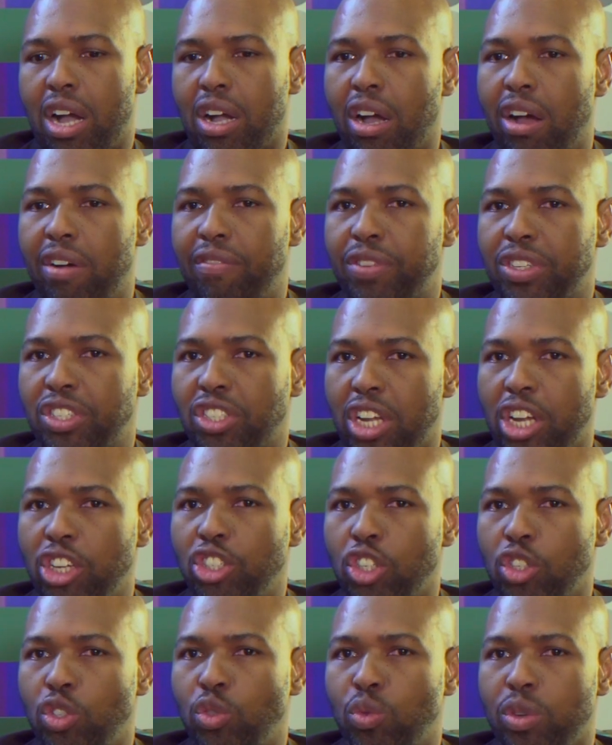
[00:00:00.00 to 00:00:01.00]

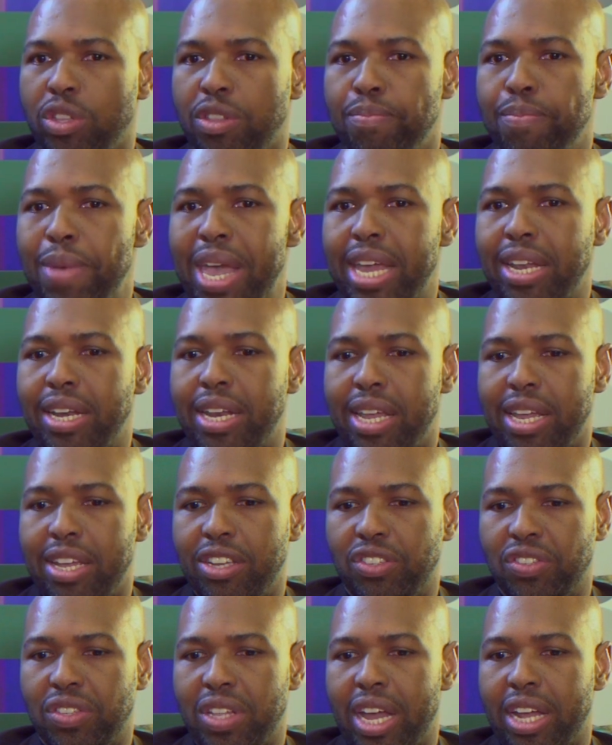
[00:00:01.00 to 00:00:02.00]
conversations with men
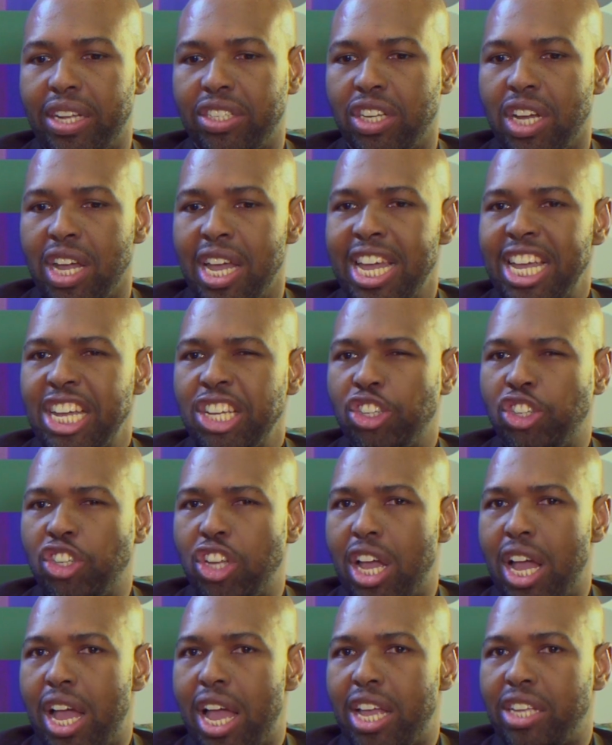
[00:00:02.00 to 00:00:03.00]
is that
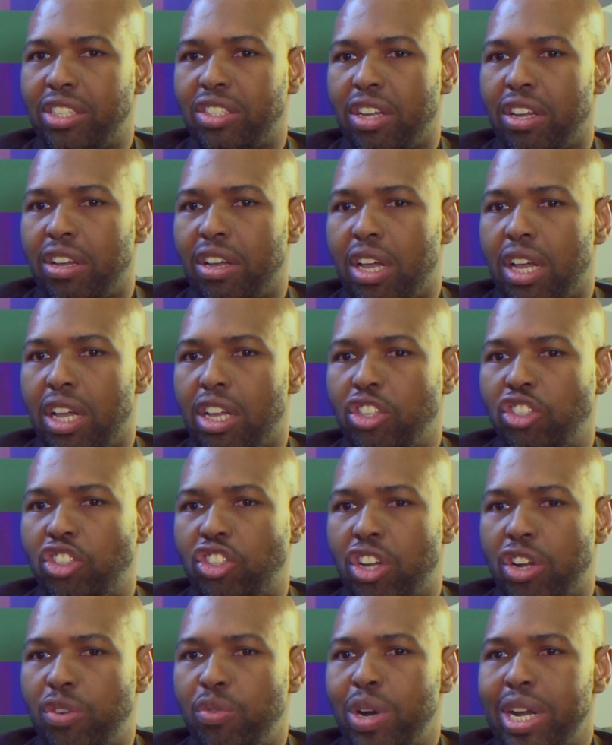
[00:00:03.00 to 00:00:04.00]

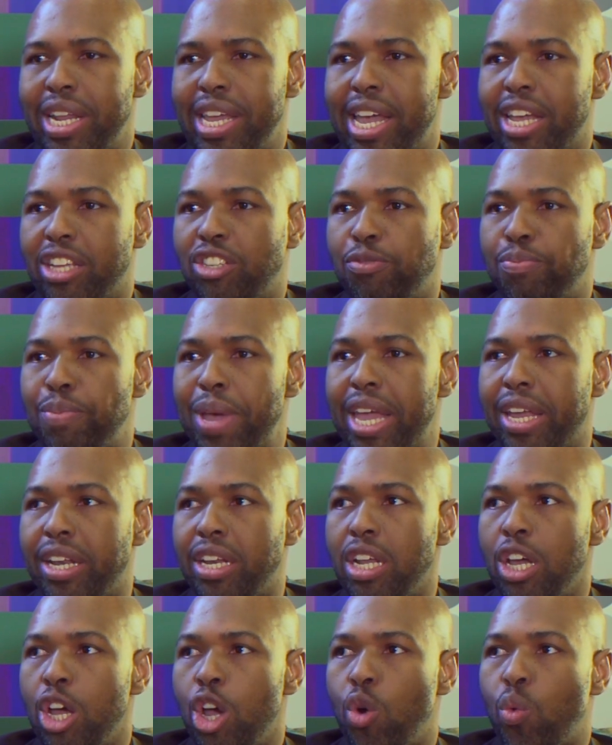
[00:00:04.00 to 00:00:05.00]
generally as
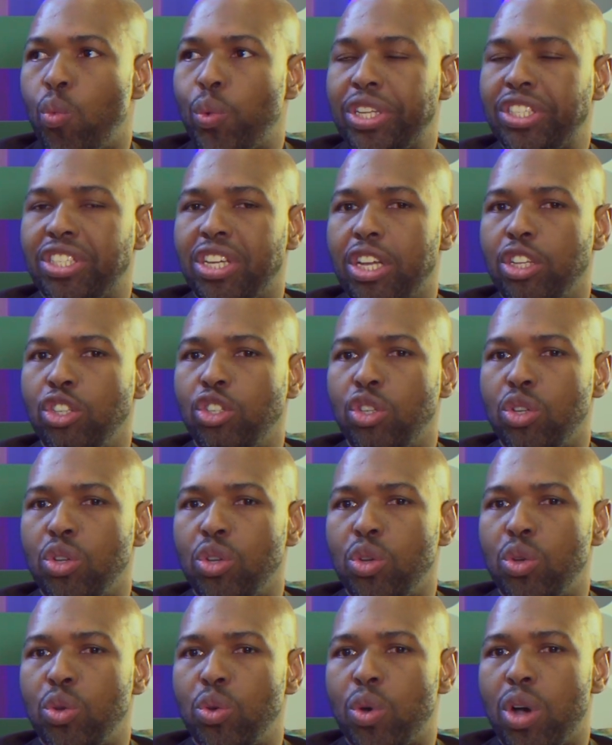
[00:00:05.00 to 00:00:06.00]
men, we tend
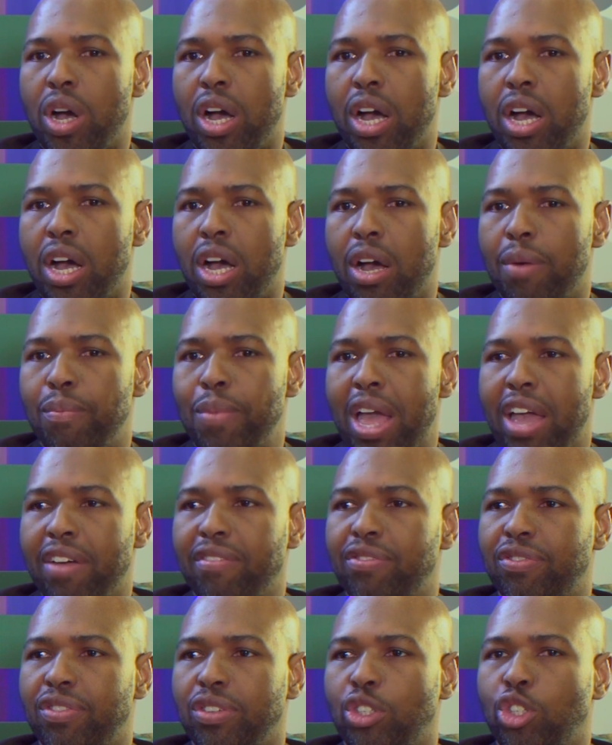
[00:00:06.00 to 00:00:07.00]
to
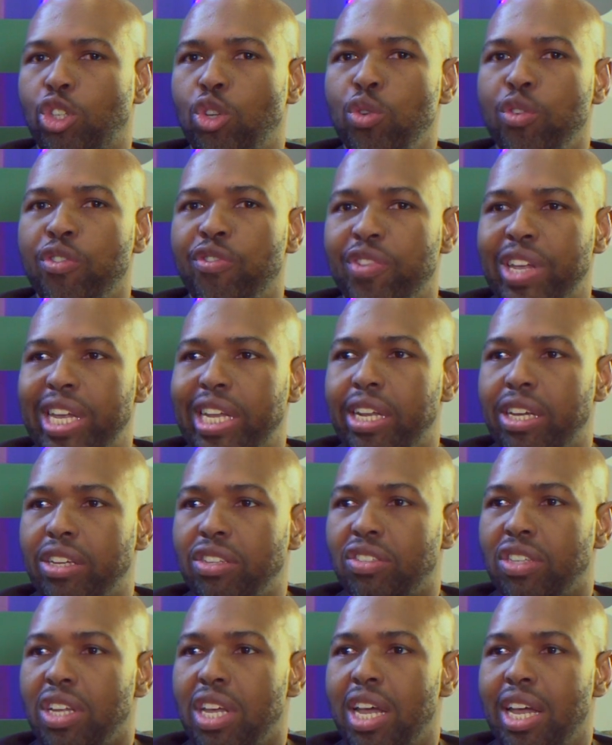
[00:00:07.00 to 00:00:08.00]
have 2
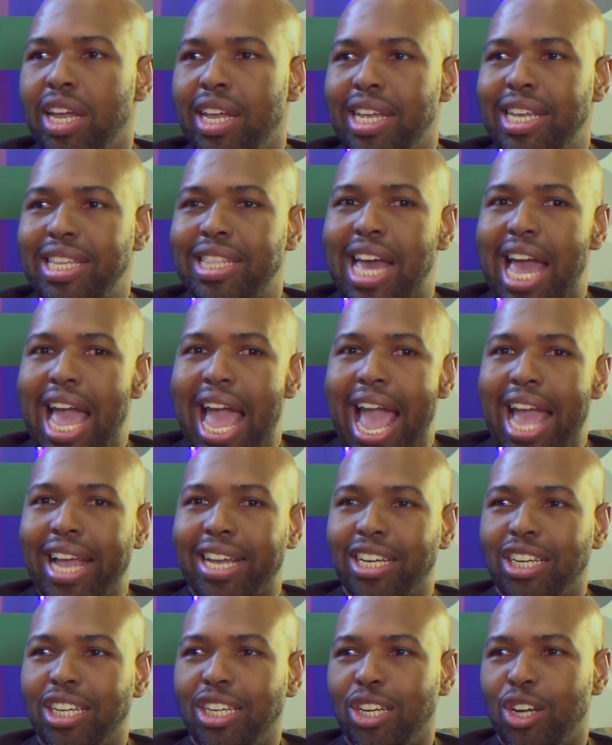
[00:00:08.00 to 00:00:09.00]
feelings, either
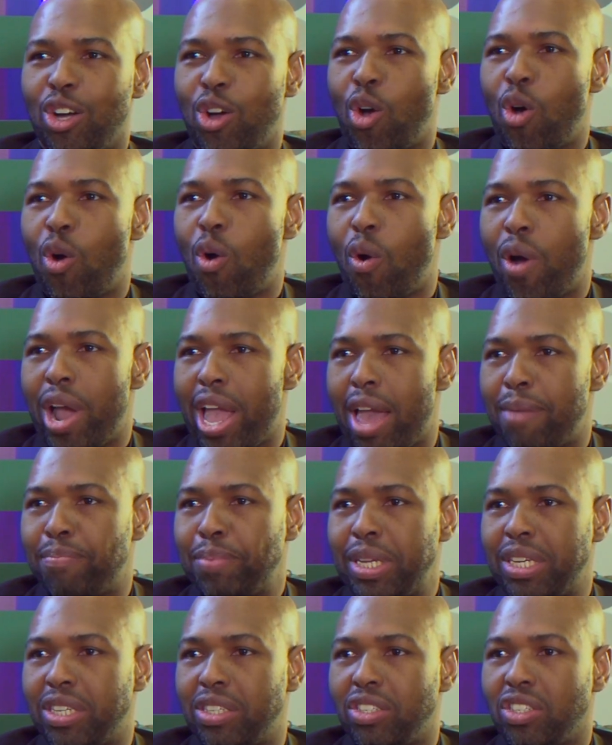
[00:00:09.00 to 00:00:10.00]
anger or
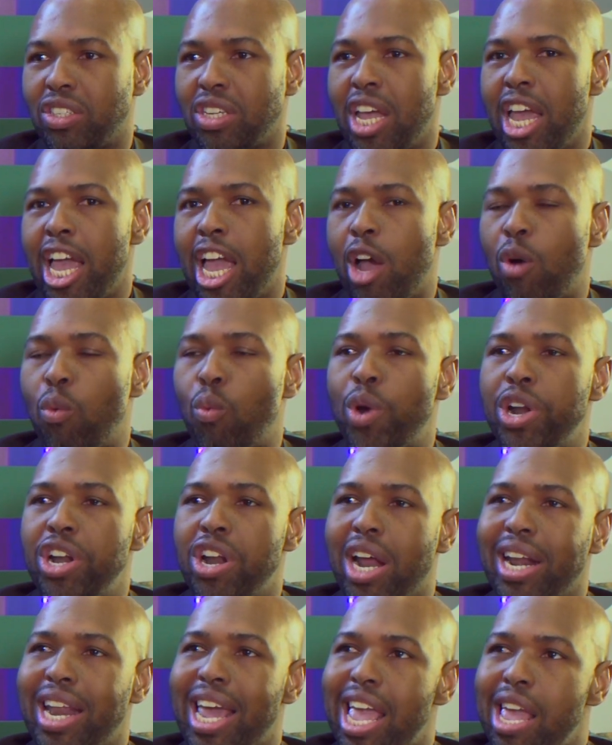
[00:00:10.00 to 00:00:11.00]
happiness. And we're
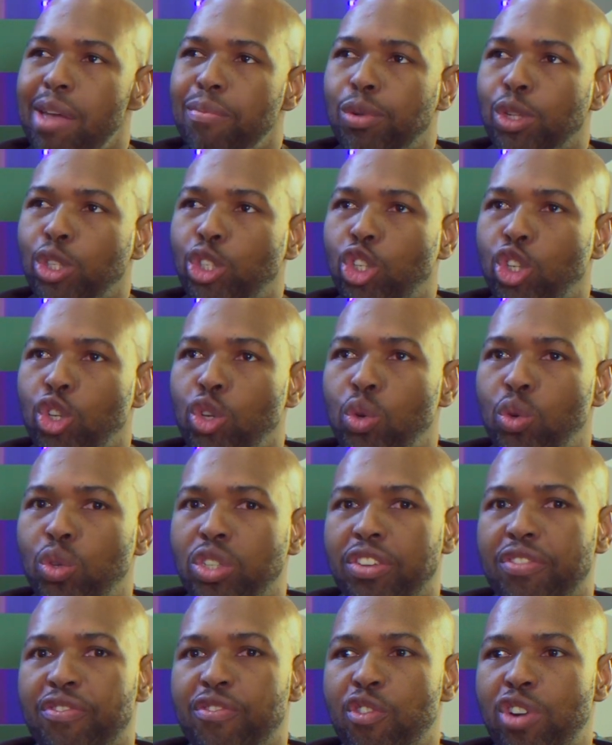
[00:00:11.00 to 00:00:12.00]
not able to
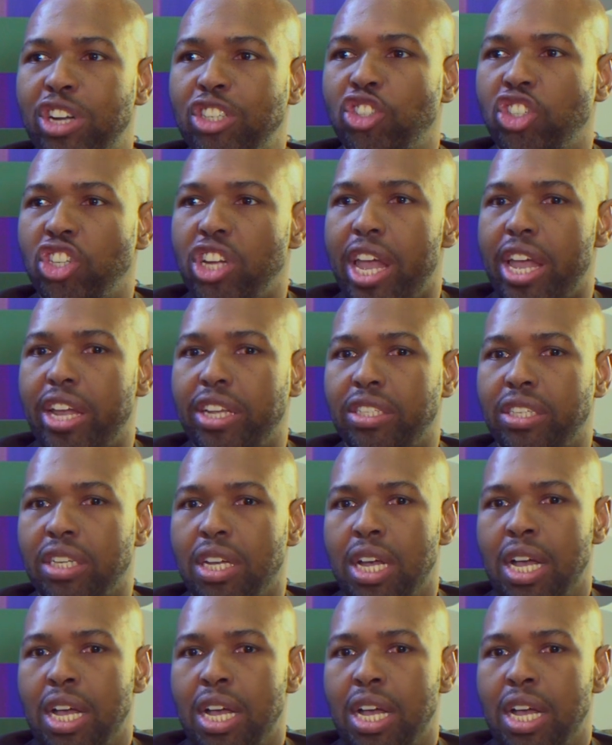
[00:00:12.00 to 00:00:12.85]
differentiate